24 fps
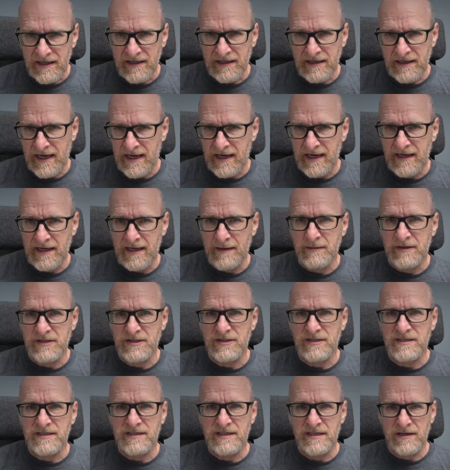
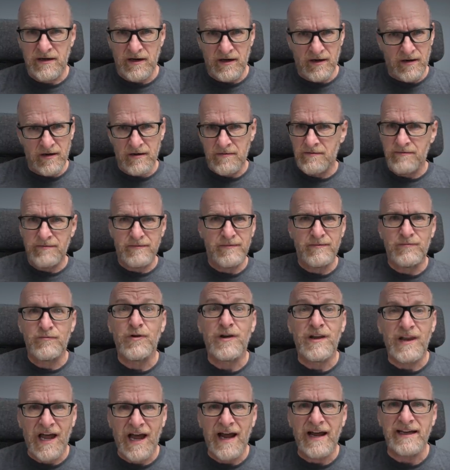images that are
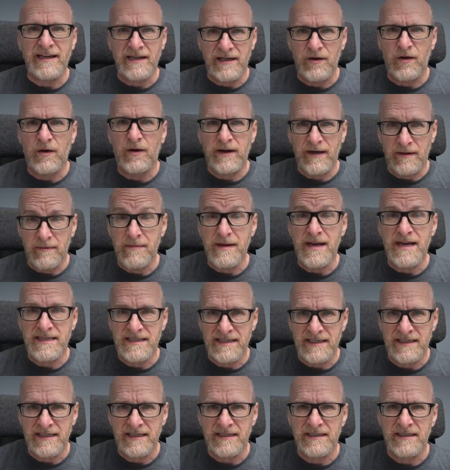reliant on
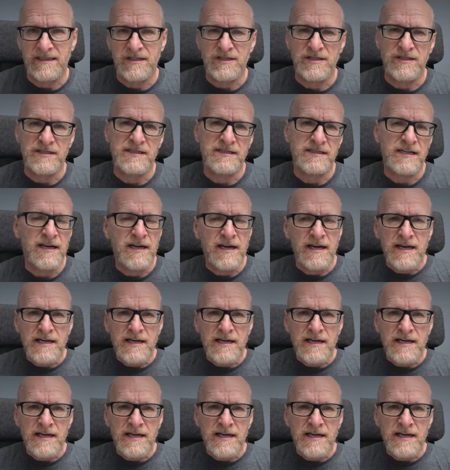amazing conditions.